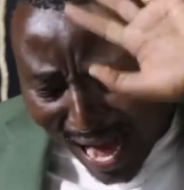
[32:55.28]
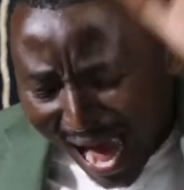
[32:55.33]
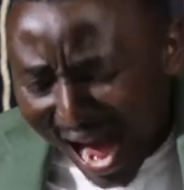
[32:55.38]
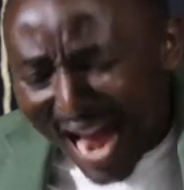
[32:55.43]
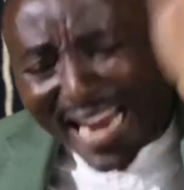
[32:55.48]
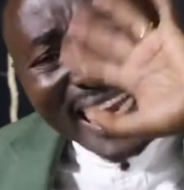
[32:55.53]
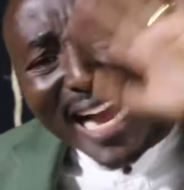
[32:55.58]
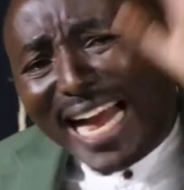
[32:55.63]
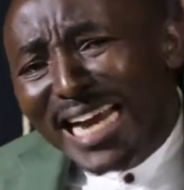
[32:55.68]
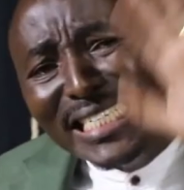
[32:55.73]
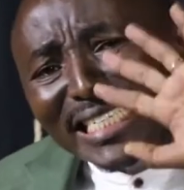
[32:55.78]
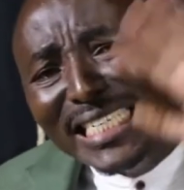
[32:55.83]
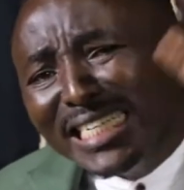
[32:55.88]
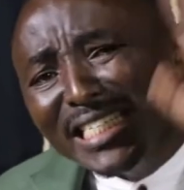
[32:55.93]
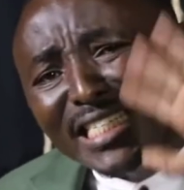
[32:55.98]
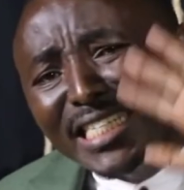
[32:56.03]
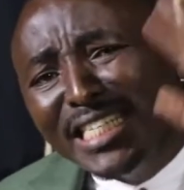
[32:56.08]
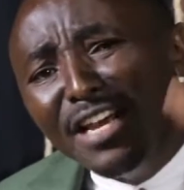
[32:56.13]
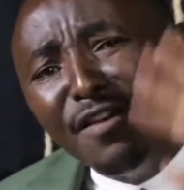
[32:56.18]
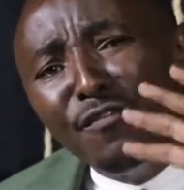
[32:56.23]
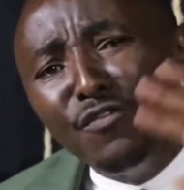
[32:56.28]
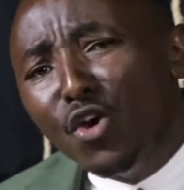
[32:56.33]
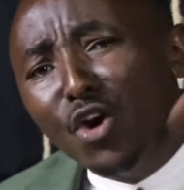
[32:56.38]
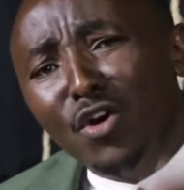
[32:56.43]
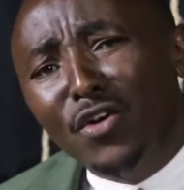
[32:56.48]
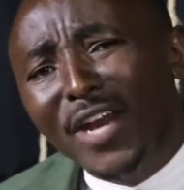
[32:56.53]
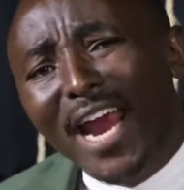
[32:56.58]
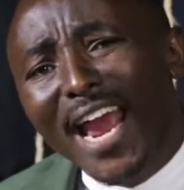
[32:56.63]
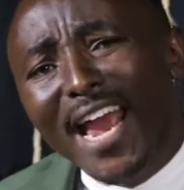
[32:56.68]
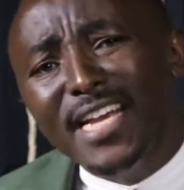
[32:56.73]
I can't receive your
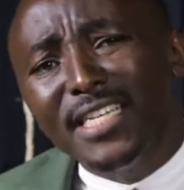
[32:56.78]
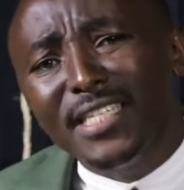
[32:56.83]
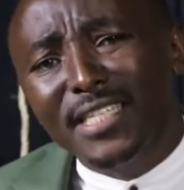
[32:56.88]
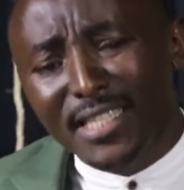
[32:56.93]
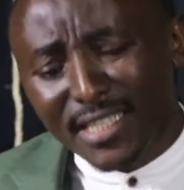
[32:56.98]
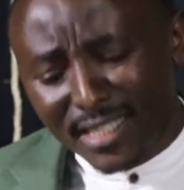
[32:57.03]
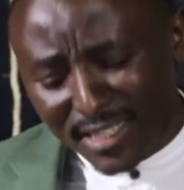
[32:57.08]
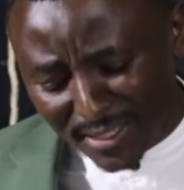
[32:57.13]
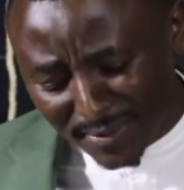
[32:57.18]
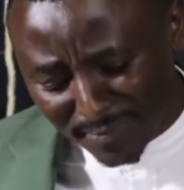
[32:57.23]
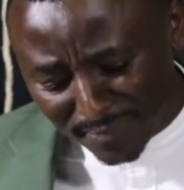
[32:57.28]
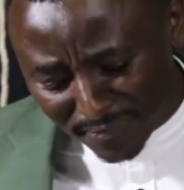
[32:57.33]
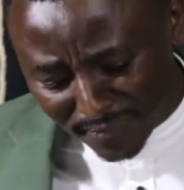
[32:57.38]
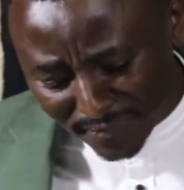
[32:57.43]
grace.